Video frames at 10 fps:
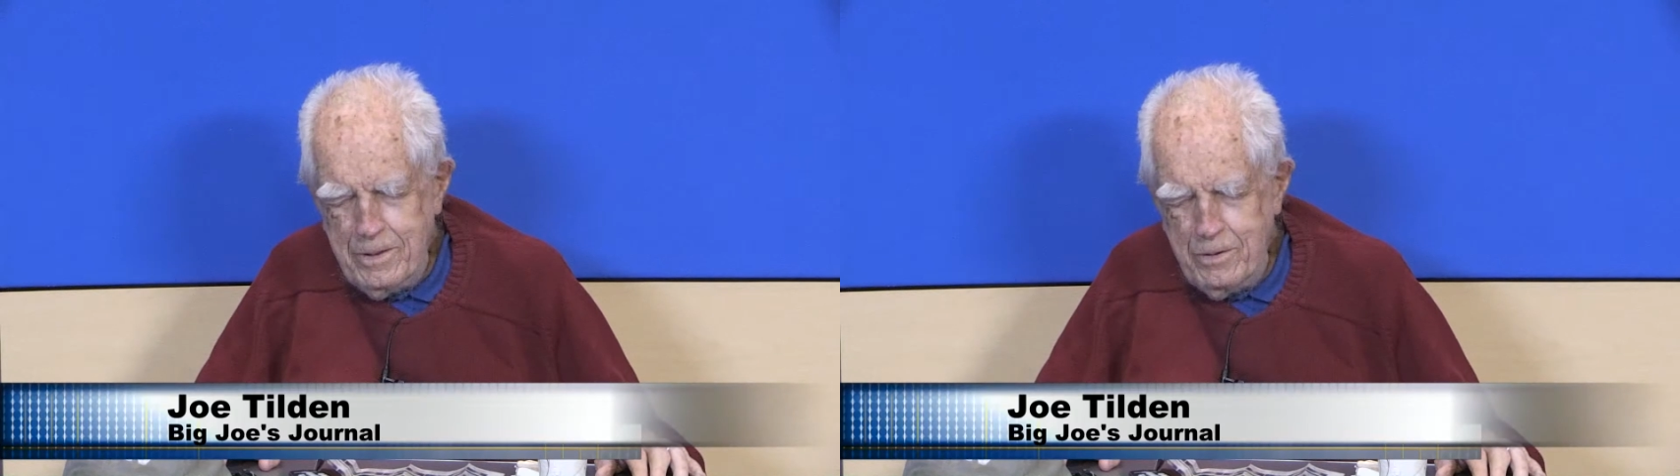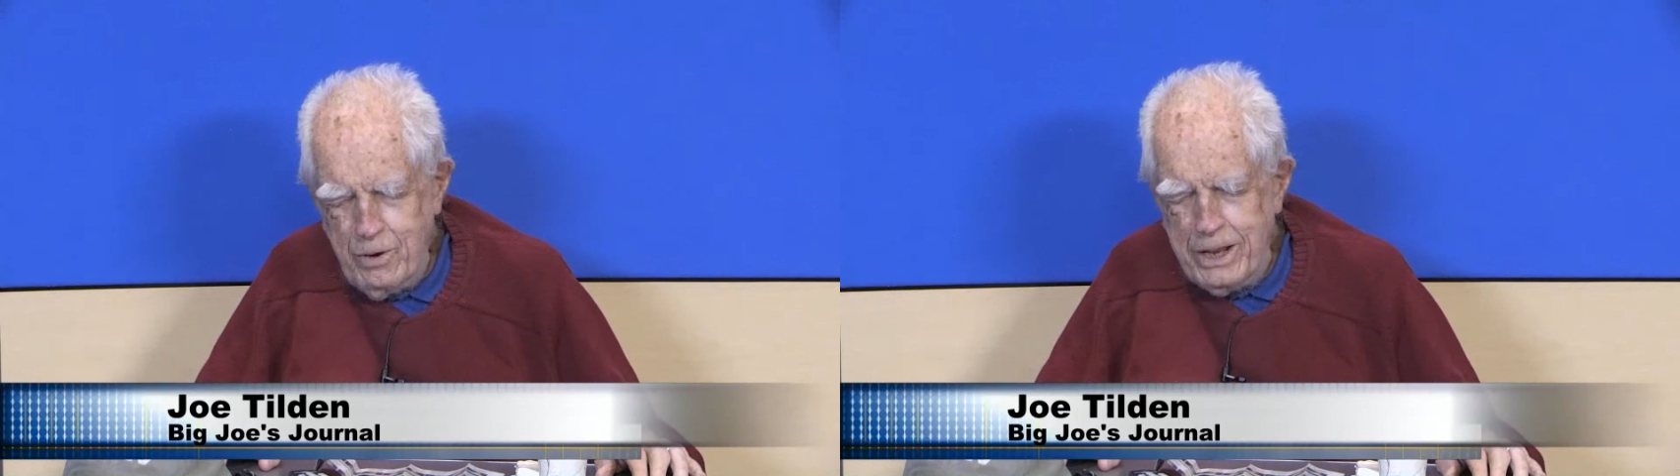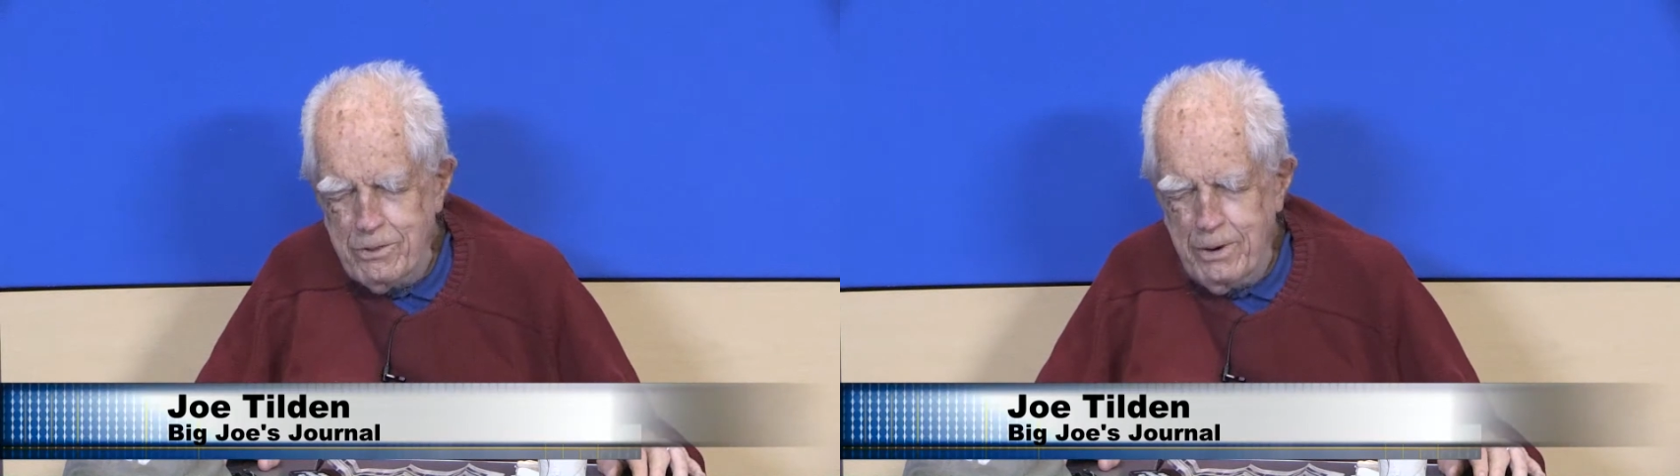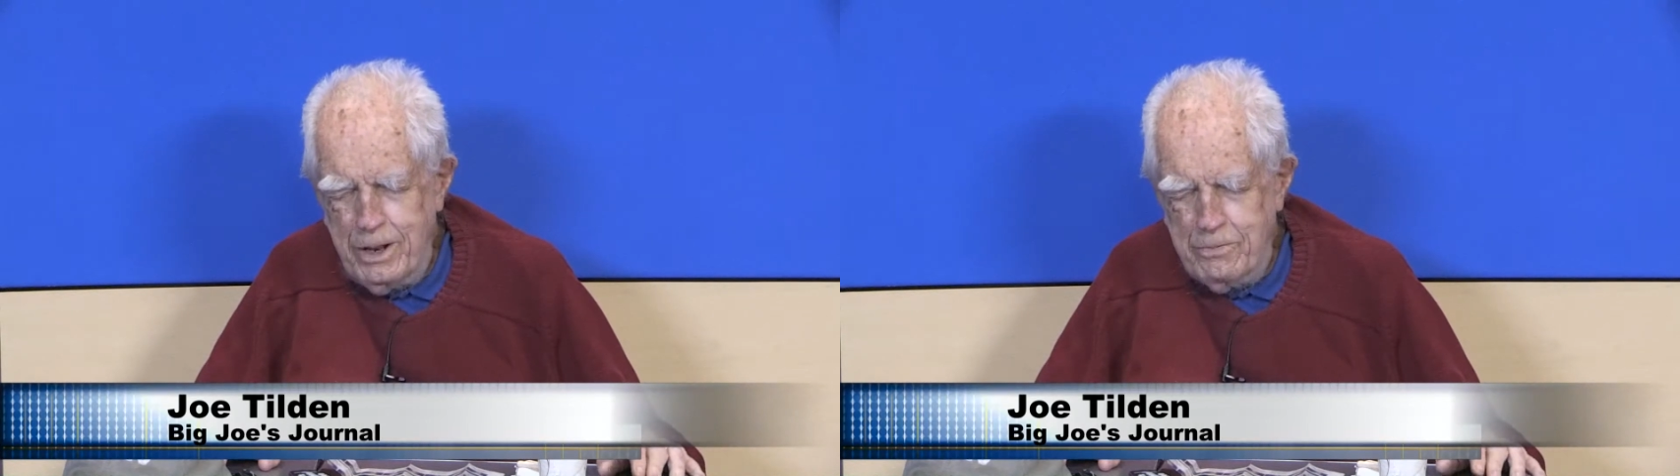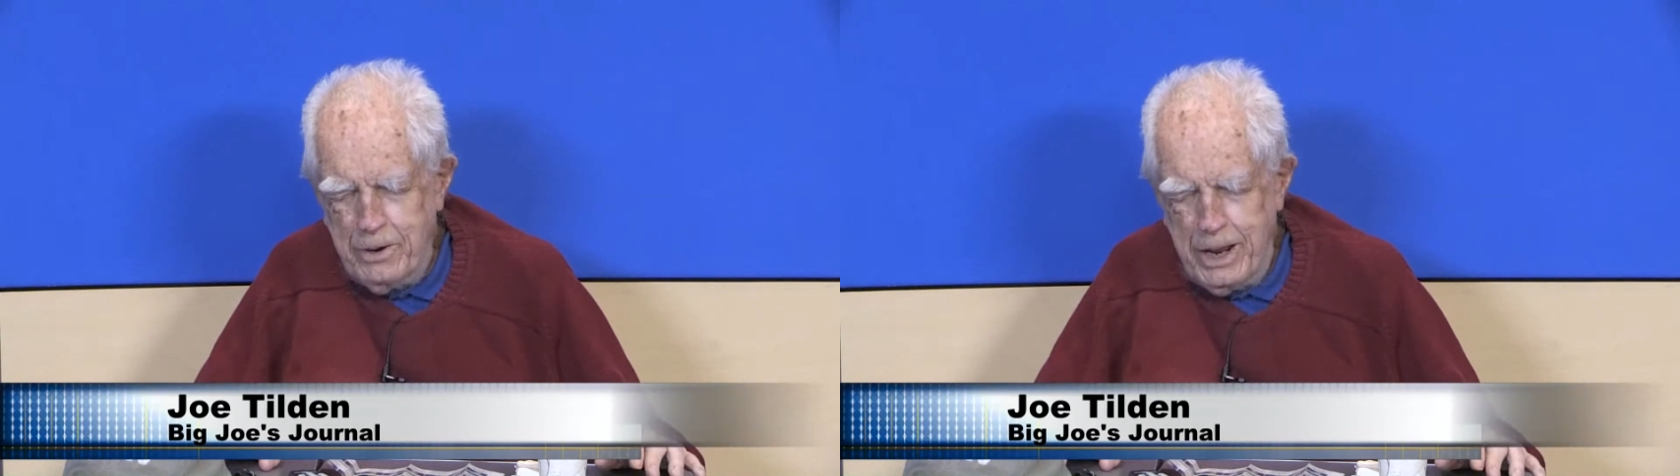great
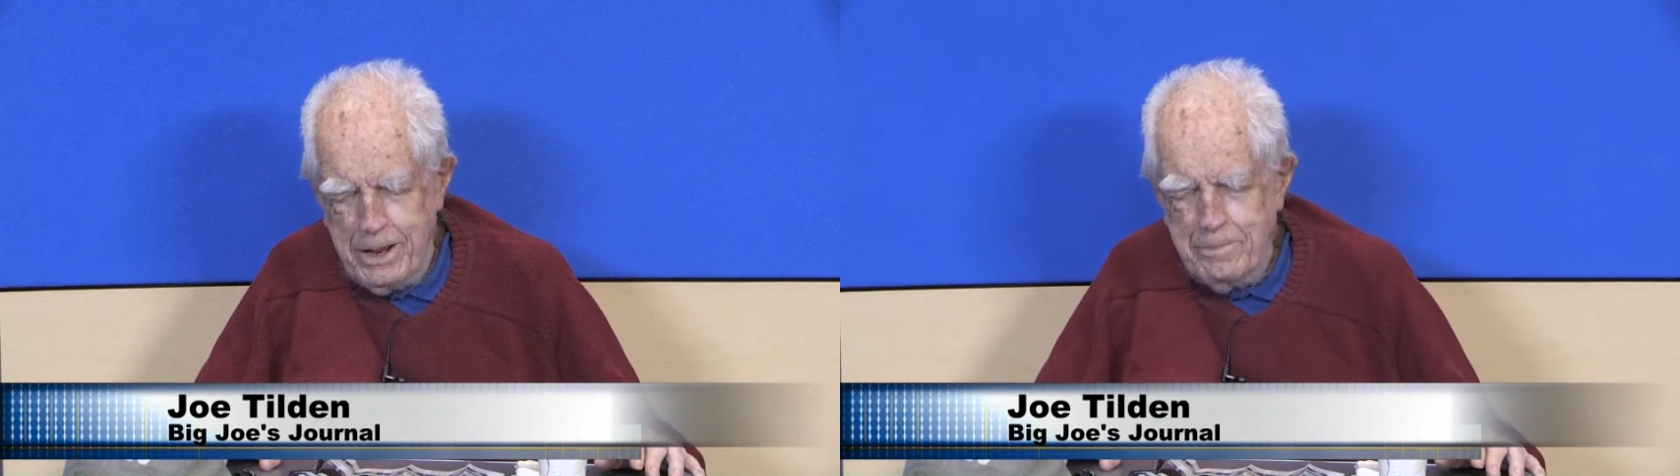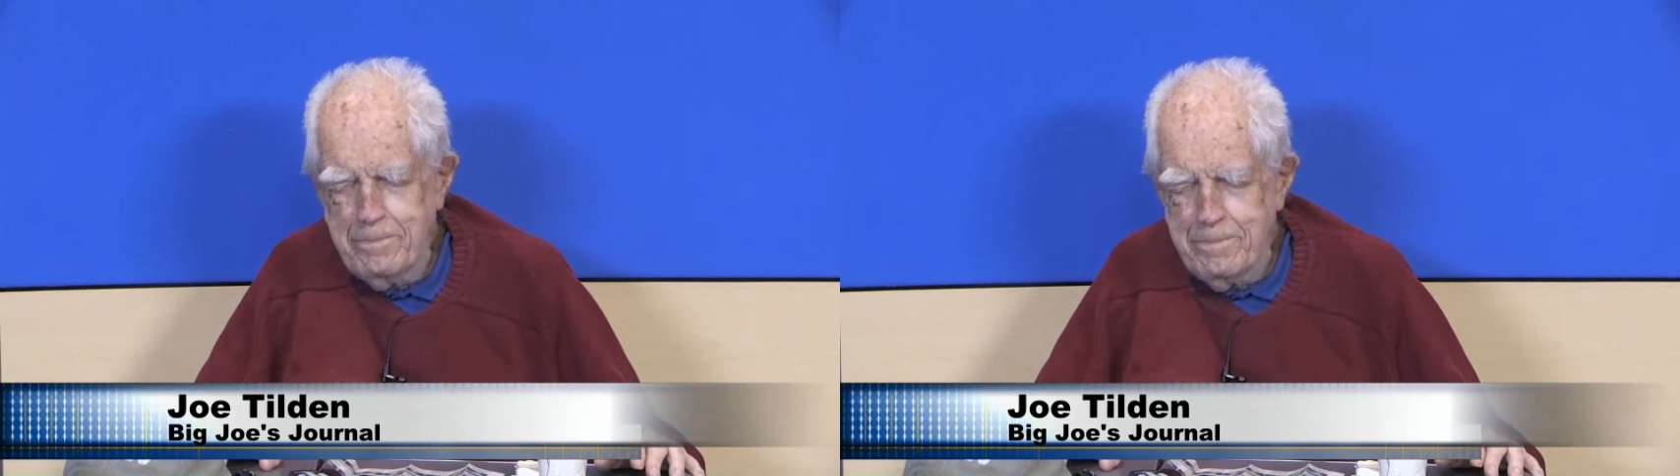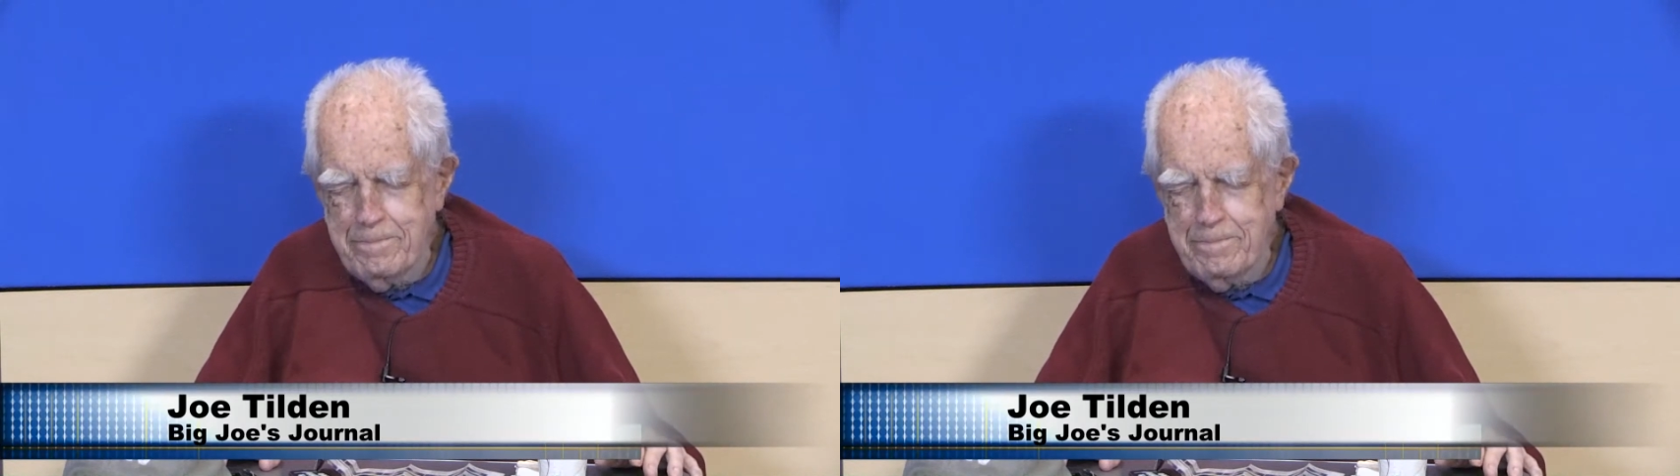thrill for him